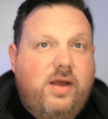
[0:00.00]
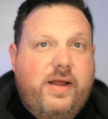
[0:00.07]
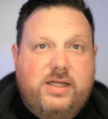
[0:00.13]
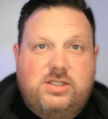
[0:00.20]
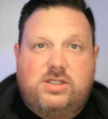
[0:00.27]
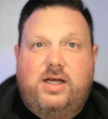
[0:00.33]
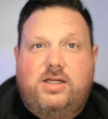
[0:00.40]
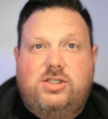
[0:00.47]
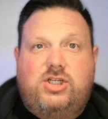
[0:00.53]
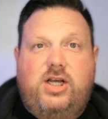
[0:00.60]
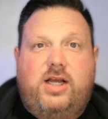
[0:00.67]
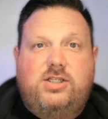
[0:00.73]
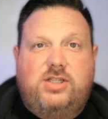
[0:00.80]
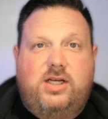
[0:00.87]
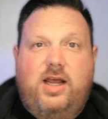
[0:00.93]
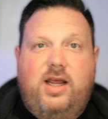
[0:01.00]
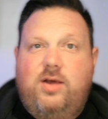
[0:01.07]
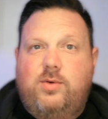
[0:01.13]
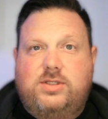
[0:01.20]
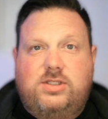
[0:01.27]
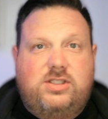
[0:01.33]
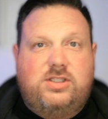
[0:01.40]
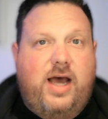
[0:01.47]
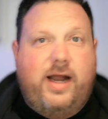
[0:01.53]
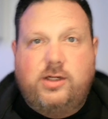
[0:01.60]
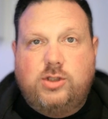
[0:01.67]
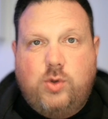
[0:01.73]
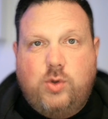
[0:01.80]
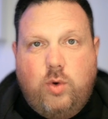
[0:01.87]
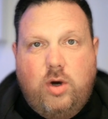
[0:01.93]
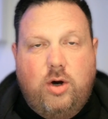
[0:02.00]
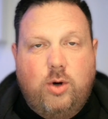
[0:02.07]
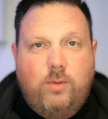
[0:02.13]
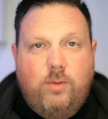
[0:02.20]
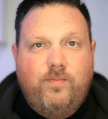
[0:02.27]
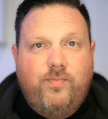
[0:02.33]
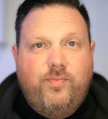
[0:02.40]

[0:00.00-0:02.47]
It's not changing anyone's status quo,